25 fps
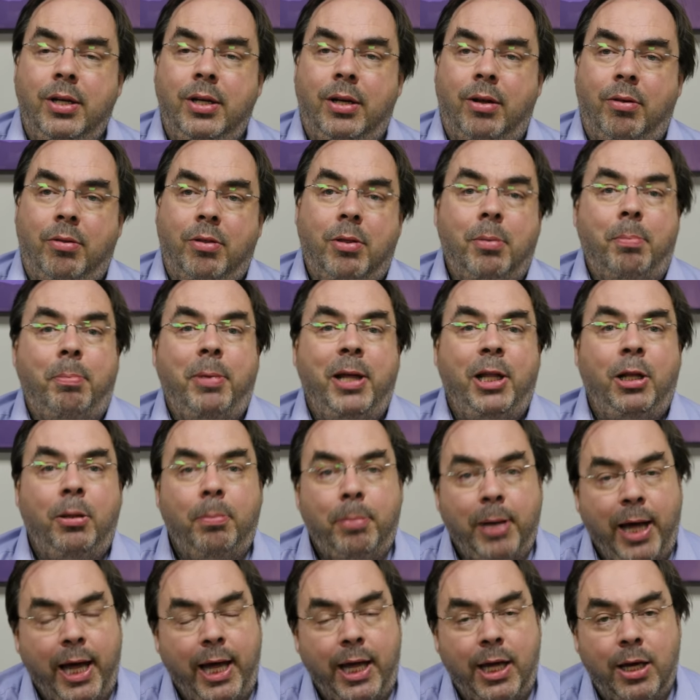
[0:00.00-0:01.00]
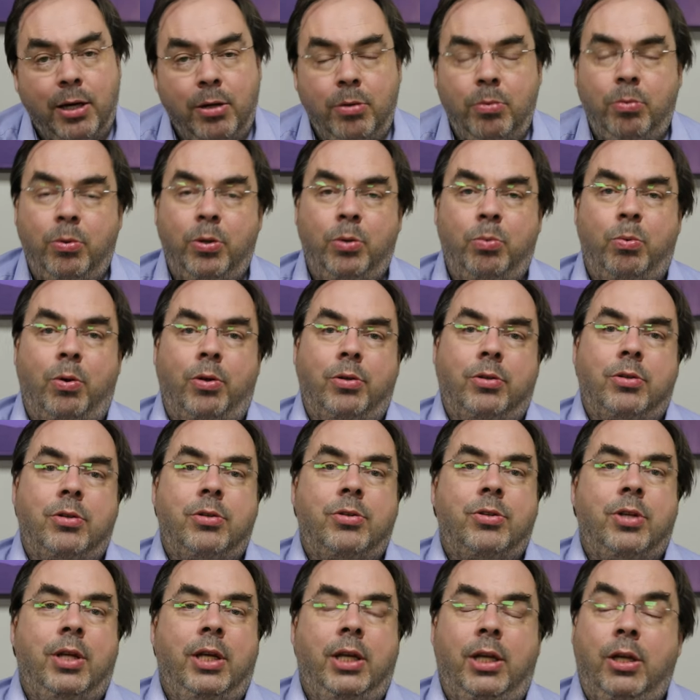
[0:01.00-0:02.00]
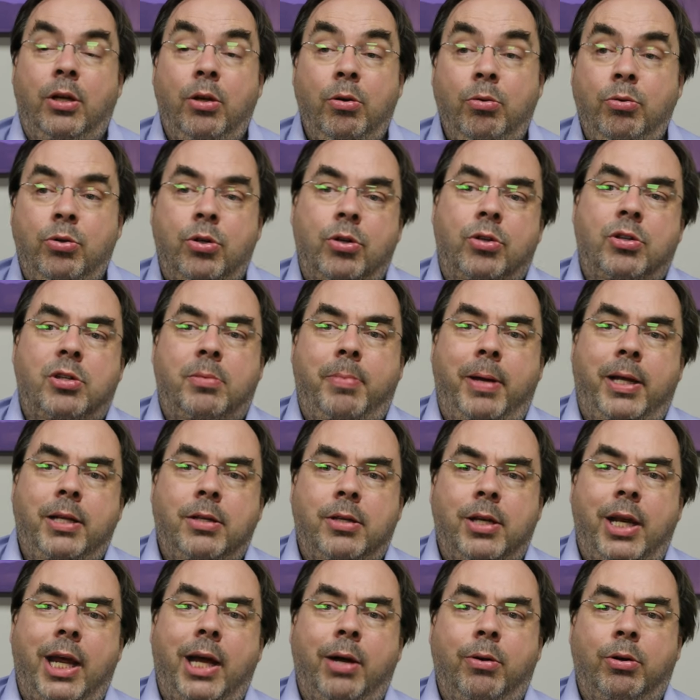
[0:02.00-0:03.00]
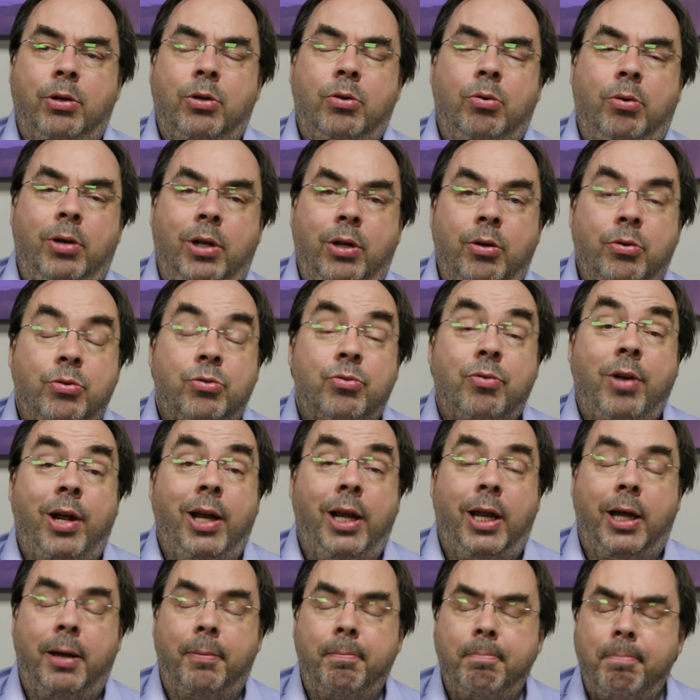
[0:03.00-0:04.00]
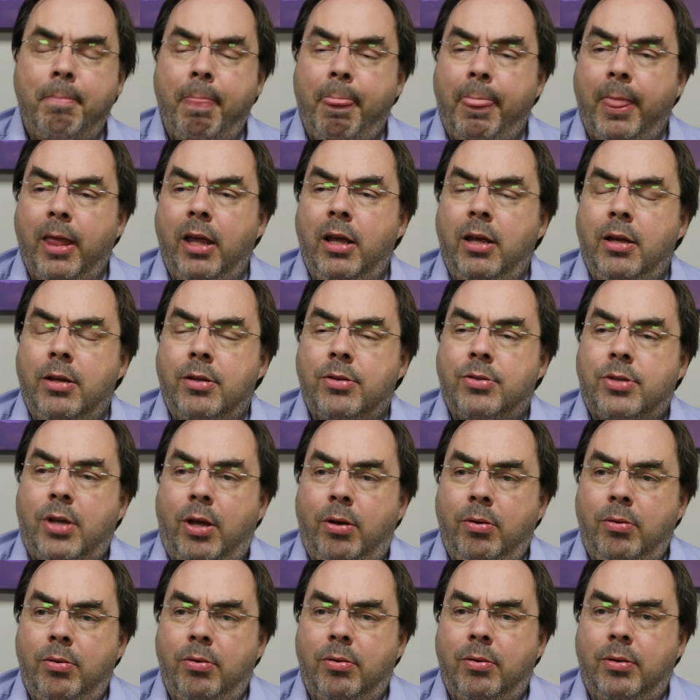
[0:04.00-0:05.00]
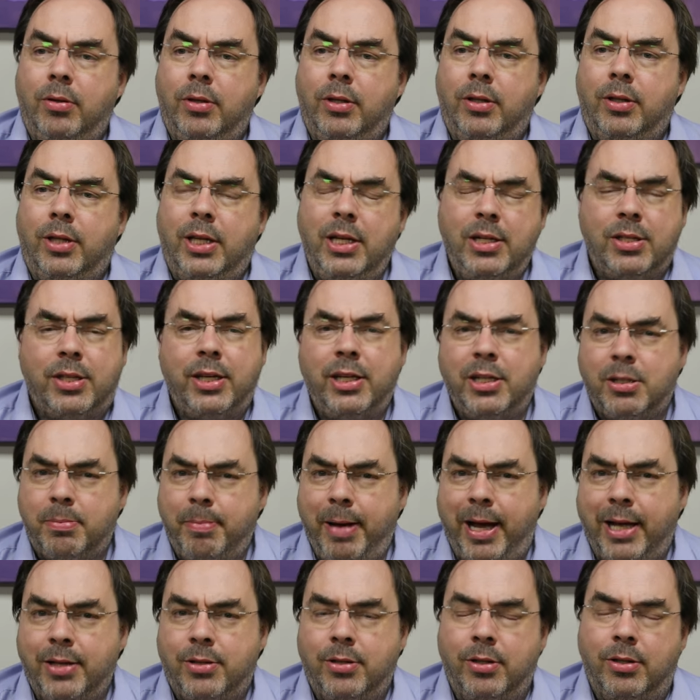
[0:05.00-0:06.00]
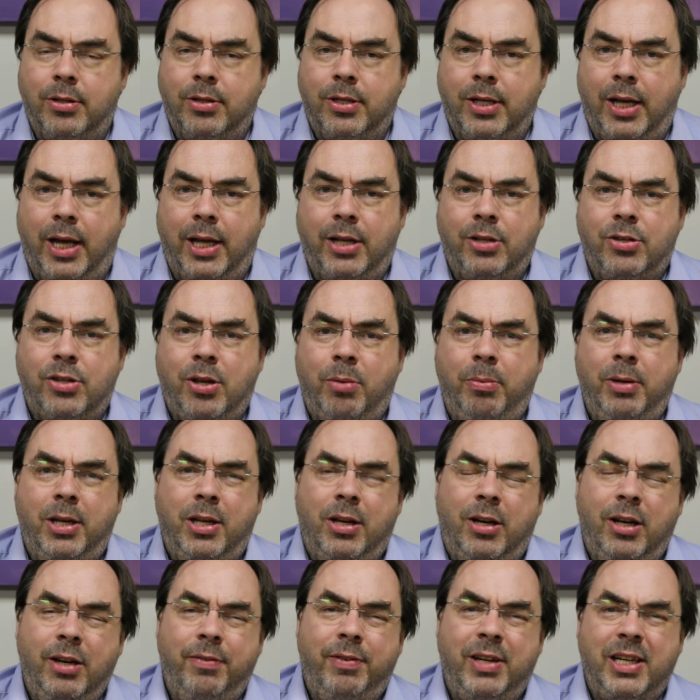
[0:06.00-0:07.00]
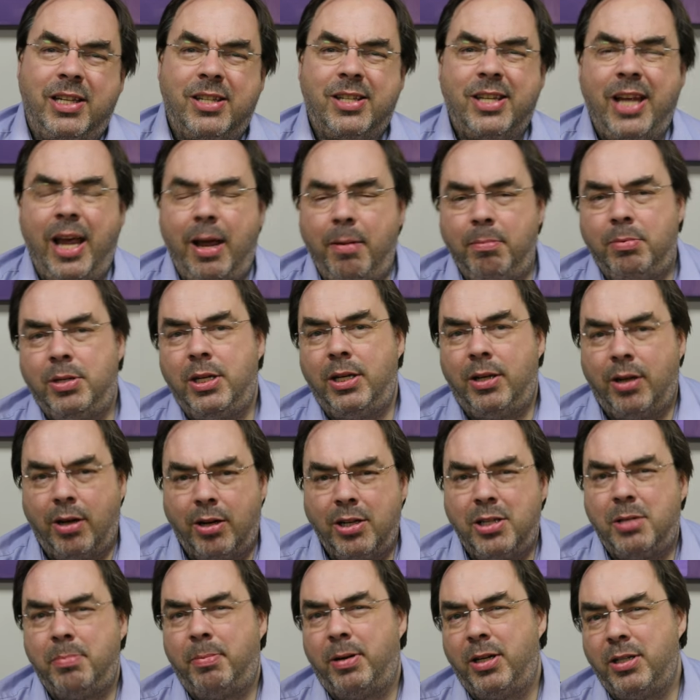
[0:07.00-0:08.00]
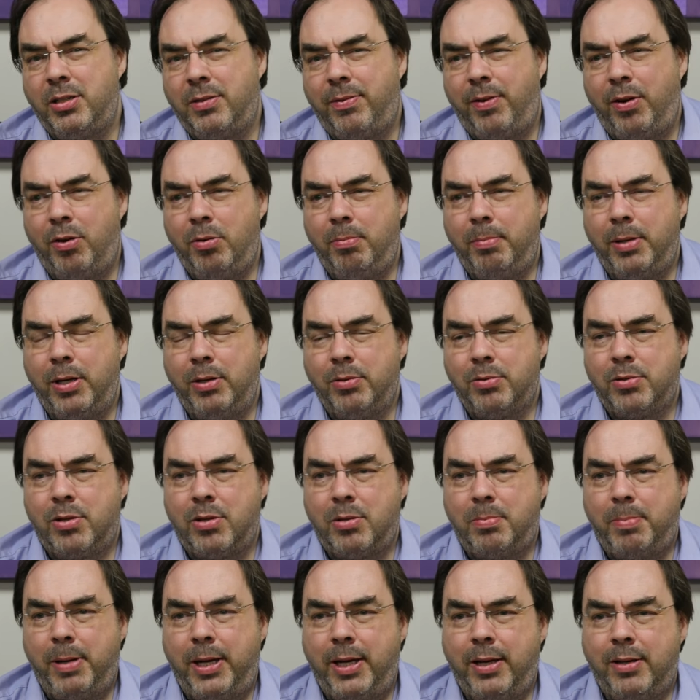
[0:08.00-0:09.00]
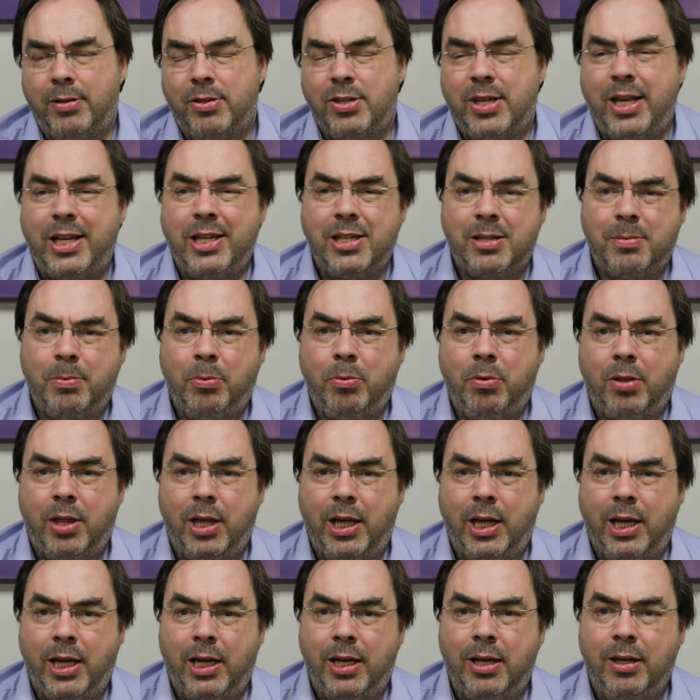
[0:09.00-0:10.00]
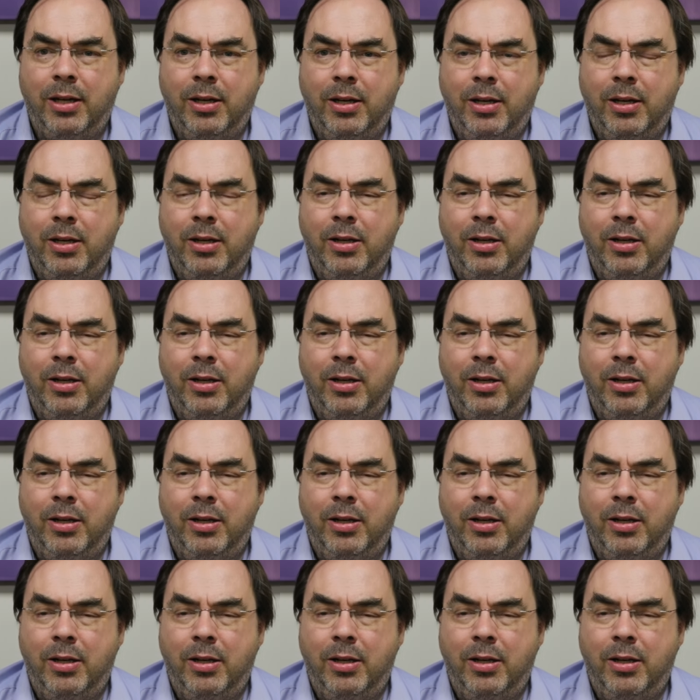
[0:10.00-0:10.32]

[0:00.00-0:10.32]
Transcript: know, the bill payer would want to see who just spent an hour calling Australia. So these things mattered. And so we kind of accepted itemized phone bills as being a sensible thing